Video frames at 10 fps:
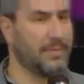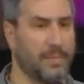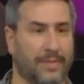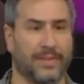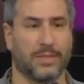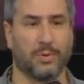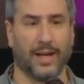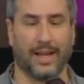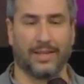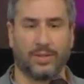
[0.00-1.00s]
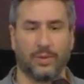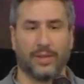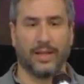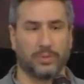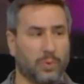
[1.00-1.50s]
keep it brief this morning. I have two
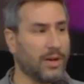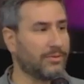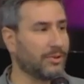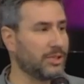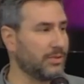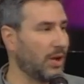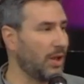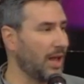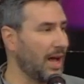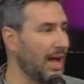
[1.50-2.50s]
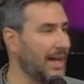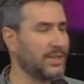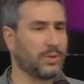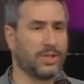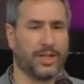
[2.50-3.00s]
things. One, first of all,
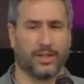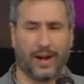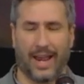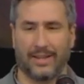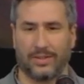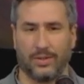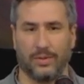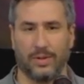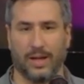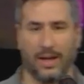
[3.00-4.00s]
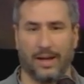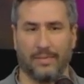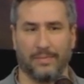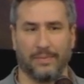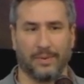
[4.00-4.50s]
I just want to share gratitude
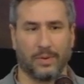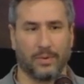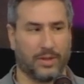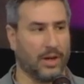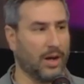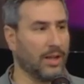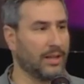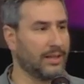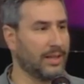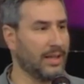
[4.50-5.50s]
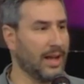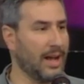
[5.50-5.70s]
with you all.